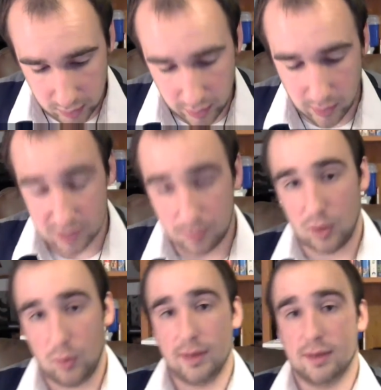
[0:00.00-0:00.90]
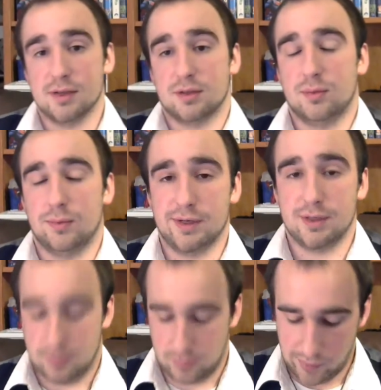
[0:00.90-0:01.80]
Exploit Weakness, which
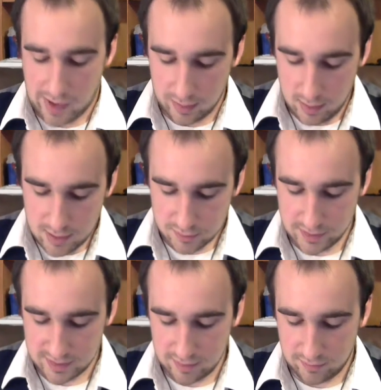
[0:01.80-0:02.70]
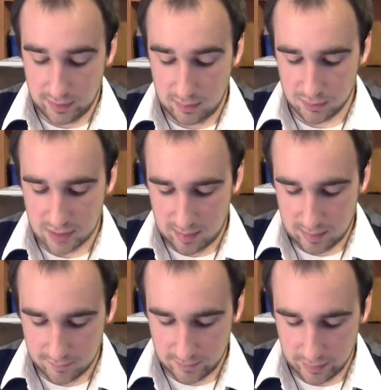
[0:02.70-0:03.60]
is great. So he's definitely a close
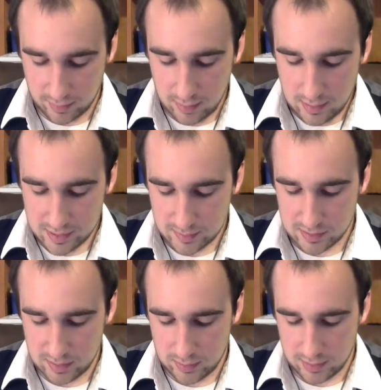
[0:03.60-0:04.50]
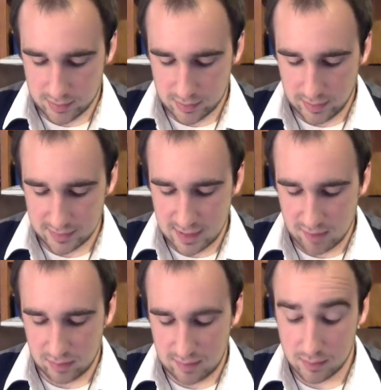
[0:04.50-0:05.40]
combat fighter, especially with a starting attack
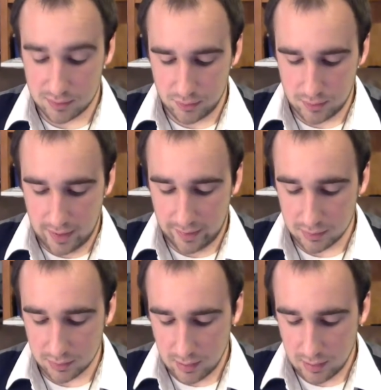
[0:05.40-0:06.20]
of 11 on 2 dials.